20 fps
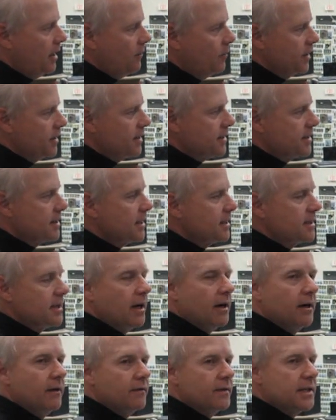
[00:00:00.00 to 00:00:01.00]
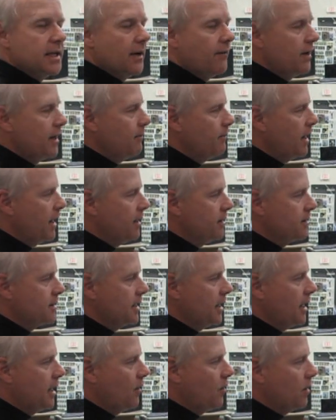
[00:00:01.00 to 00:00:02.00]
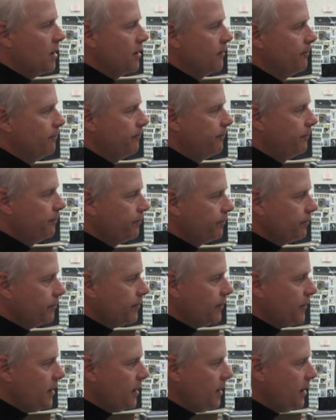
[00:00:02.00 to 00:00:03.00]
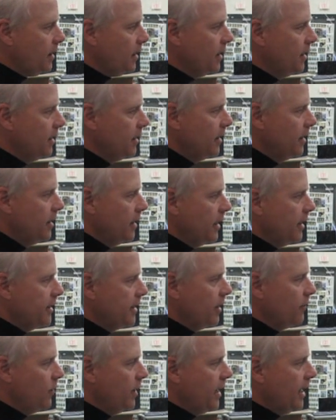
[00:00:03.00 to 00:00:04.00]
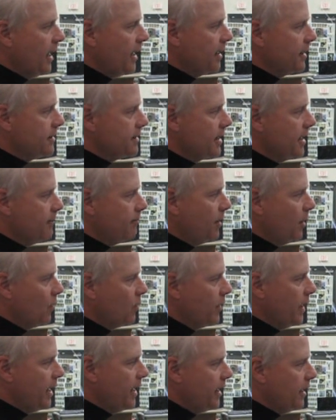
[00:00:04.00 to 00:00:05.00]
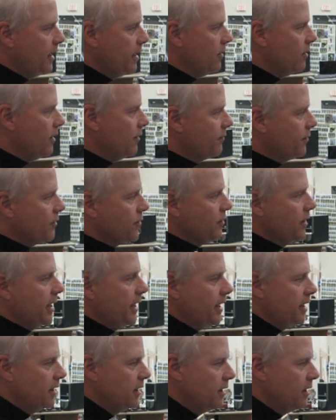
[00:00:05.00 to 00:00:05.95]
with a 6-iron of 70 miles an hour. And then we got a tempo rating here of 3.